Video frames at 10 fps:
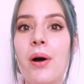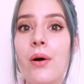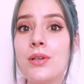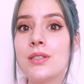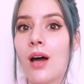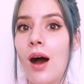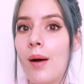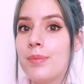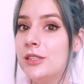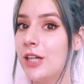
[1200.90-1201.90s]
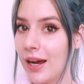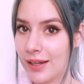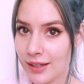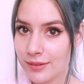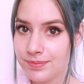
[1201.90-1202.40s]
post-op
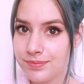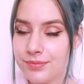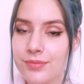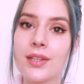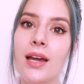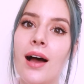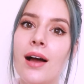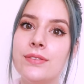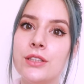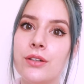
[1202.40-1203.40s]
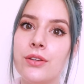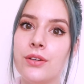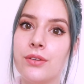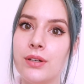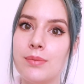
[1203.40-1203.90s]
check-in after
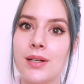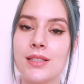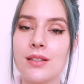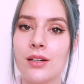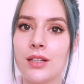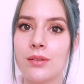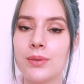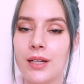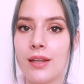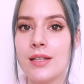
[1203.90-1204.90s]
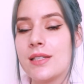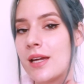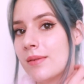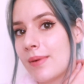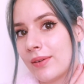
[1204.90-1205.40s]
the 3 months are done, where they
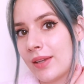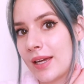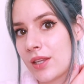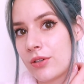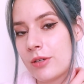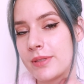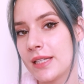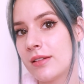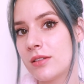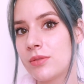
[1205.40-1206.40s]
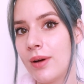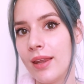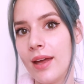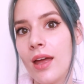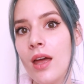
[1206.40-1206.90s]
say about like 30% of the
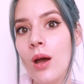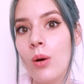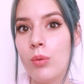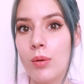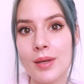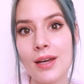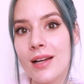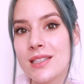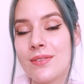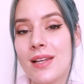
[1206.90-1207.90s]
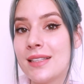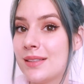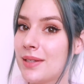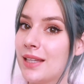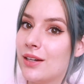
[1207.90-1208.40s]
swelling will be gone. So if that's
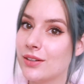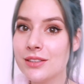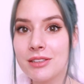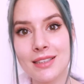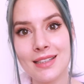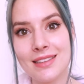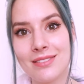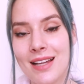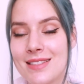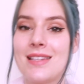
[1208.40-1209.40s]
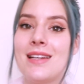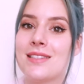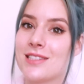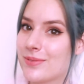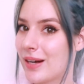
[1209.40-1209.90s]
something that you're interested in, don't hesitate
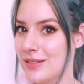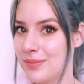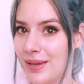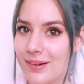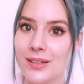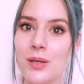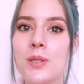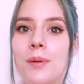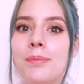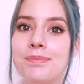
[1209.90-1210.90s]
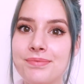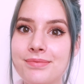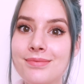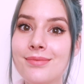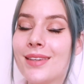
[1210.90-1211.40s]
to subscribe to me here on YouTube.
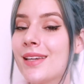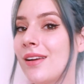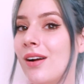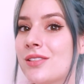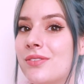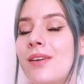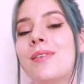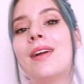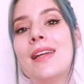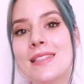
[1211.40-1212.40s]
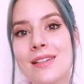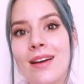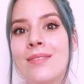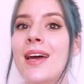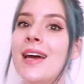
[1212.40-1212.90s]
You can also follow me on
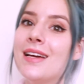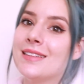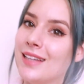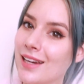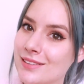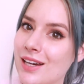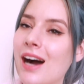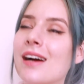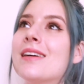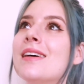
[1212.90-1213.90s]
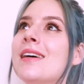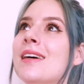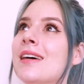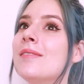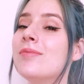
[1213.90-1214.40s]
Instagram, TikTok,
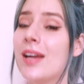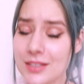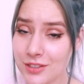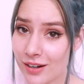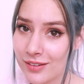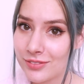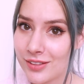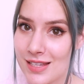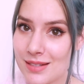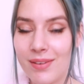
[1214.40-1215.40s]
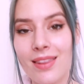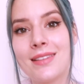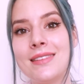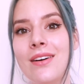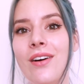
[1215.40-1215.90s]
Patreon for this
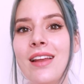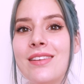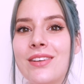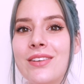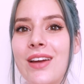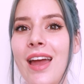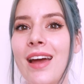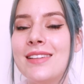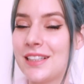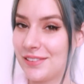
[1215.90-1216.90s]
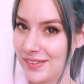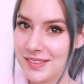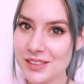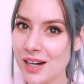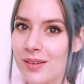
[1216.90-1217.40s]
month still, and you can check out my
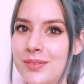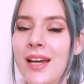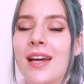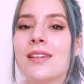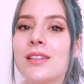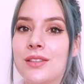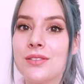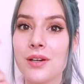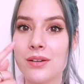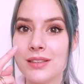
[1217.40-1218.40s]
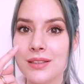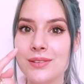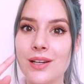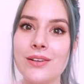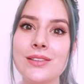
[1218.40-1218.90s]
Etsy shop. You can use code
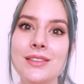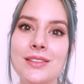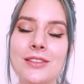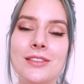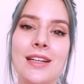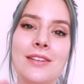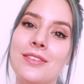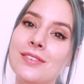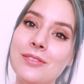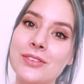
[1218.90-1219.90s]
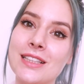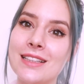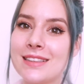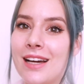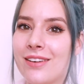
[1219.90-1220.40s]
NEWNOSE to get 50%
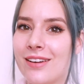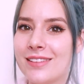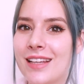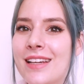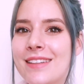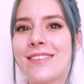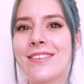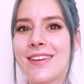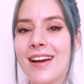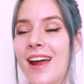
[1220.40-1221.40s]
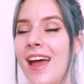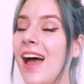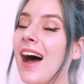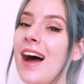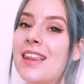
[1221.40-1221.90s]
discount on your order.
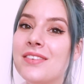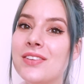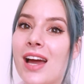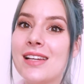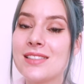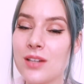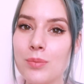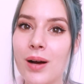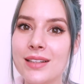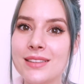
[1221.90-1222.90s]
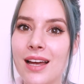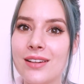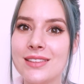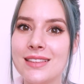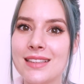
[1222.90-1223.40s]
I love you guys so much.
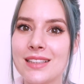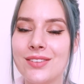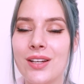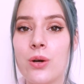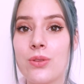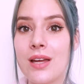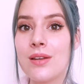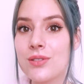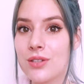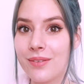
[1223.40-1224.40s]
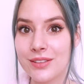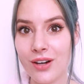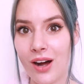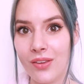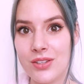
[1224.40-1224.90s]
I'll see you in the next video. Thank you so much for
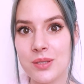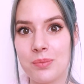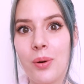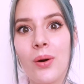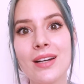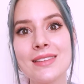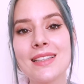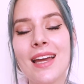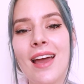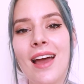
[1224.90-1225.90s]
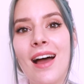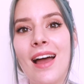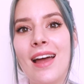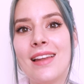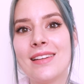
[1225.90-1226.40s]
all the support
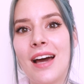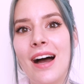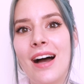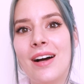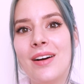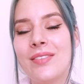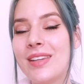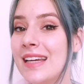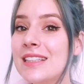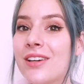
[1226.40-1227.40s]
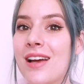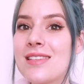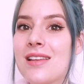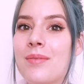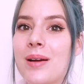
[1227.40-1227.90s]
and the
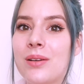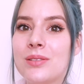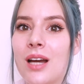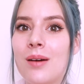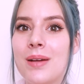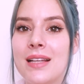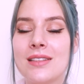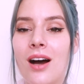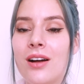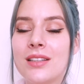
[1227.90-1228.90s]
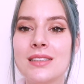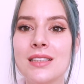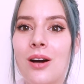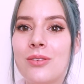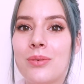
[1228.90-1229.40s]
interest on my nose job. It's
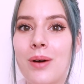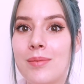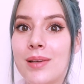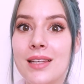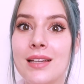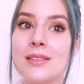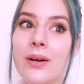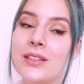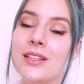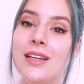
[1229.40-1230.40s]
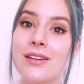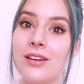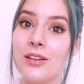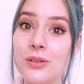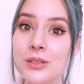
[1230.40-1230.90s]
honestly overwhelmingly, especially here
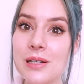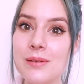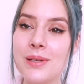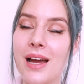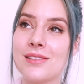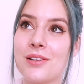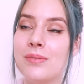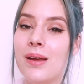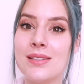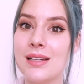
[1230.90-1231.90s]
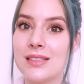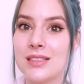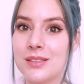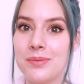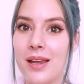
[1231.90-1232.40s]
on YouTube. You guys are amazing. It's
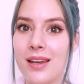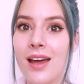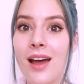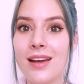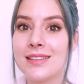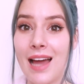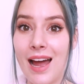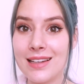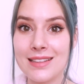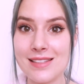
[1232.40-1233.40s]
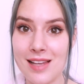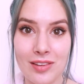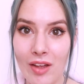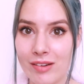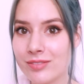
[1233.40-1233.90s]
just been kindness
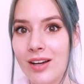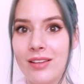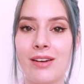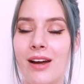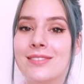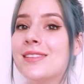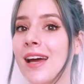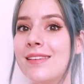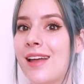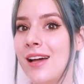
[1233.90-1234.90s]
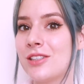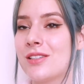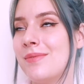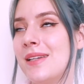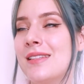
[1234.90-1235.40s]
and love all around, and that
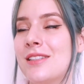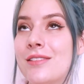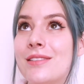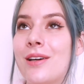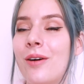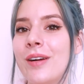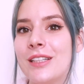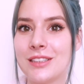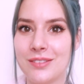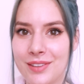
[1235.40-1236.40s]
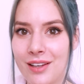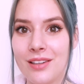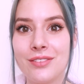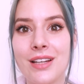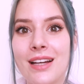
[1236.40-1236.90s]
just means so much to me. I
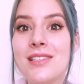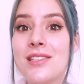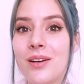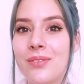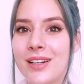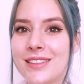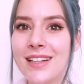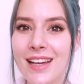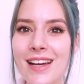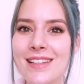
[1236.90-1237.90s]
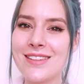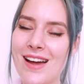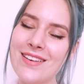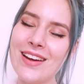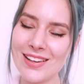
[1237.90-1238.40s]
love you guys so much. So
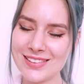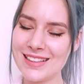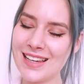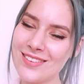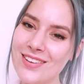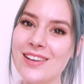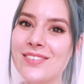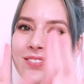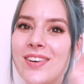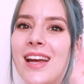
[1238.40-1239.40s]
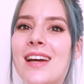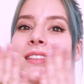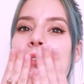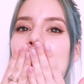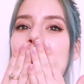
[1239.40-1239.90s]
anyway, I'll see you next video. Bye
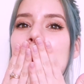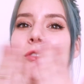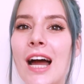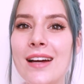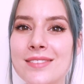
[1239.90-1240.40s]
guys.